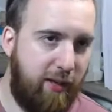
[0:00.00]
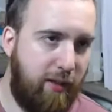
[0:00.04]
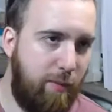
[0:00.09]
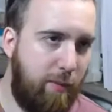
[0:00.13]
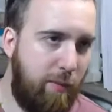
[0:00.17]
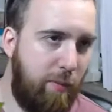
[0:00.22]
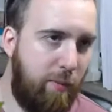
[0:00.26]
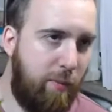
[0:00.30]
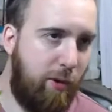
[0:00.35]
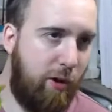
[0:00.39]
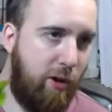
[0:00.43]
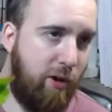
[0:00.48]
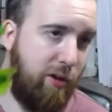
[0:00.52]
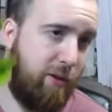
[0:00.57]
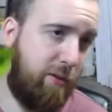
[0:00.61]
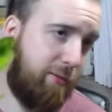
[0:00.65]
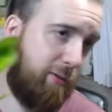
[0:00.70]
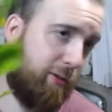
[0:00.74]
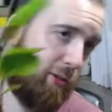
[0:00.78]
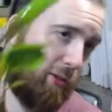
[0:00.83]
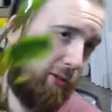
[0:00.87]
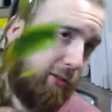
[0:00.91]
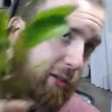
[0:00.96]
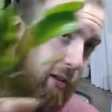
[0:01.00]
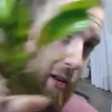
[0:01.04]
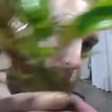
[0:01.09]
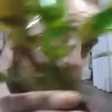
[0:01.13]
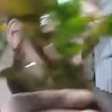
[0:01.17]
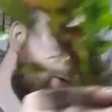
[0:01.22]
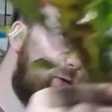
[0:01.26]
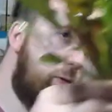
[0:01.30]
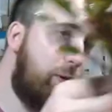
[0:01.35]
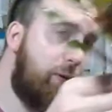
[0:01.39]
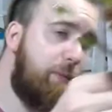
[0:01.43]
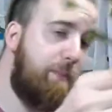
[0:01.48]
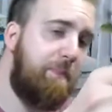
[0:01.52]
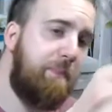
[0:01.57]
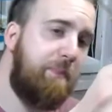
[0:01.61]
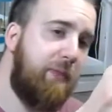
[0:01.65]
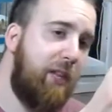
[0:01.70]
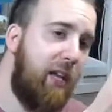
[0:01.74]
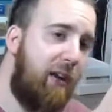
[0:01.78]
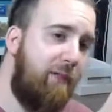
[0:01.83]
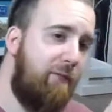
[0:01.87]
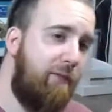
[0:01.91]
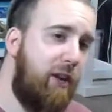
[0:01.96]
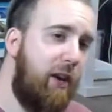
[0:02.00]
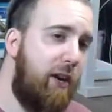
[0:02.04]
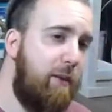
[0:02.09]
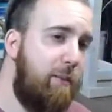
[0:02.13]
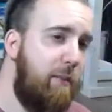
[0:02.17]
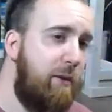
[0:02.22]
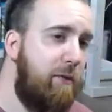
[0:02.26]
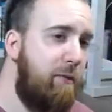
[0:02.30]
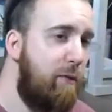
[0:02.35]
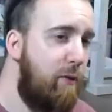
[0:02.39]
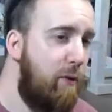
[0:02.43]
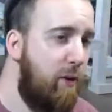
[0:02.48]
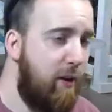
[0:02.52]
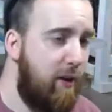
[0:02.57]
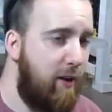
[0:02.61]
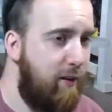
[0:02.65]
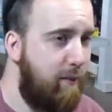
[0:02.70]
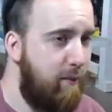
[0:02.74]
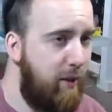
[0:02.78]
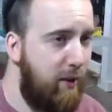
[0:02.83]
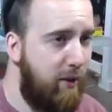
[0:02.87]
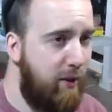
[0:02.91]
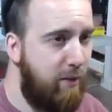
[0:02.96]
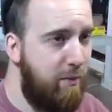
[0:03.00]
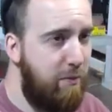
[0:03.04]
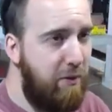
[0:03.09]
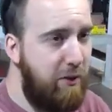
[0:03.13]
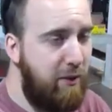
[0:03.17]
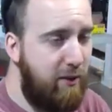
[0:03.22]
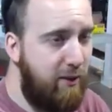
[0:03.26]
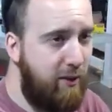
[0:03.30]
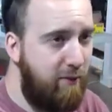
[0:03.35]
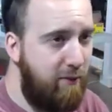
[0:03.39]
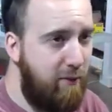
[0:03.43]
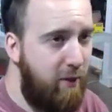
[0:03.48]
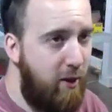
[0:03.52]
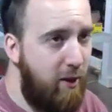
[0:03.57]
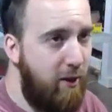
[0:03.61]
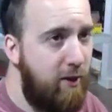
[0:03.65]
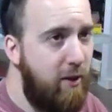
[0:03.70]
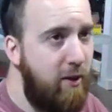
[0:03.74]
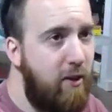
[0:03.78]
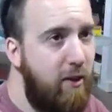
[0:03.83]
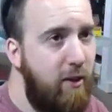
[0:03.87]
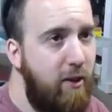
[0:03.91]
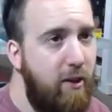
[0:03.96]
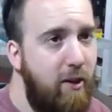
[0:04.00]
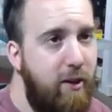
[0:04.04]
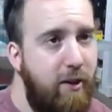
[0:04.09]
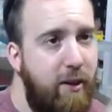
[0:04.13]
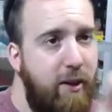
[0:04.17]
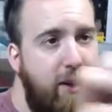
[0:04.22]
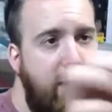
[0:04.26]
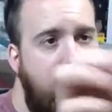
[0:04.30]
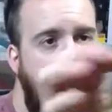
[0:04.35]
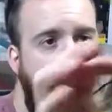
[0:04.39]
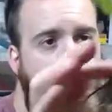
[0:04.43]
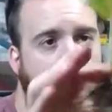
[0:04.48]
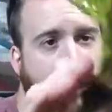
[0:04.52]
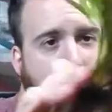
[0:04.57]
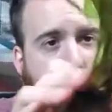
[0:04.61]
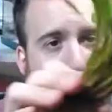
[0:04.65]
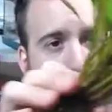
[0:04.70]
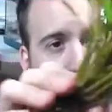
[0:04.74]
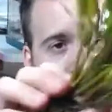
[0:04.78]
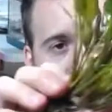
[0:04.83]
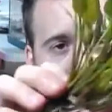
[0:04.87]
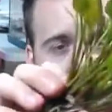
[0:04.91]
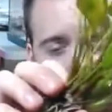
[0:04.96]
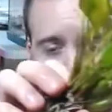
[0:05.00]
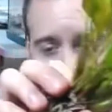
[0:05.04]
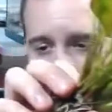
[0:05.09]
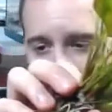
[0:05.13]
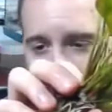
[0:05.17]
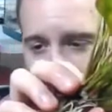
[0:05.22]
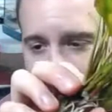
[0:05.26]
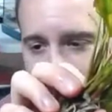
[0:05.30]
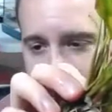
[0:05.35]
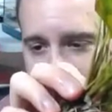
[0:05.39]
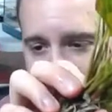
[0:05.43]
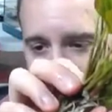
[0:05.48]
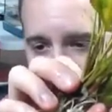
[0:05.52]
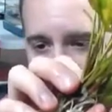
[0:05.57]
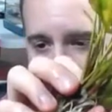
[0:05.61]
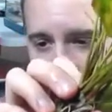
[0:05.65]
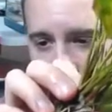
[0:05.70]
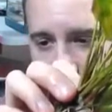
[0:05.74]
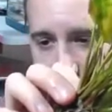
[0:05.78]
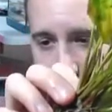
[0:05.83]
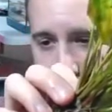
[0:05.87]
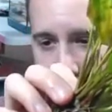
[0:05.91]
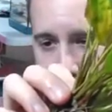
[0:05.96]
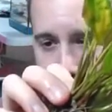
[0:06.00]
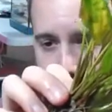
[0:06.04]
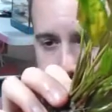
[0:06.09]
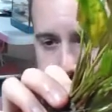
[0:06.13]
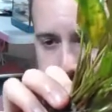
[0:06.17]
apart, which is kind of cool. I've done it before. They've been completely fine. Um, but yeah, so this is Kleiner Bar.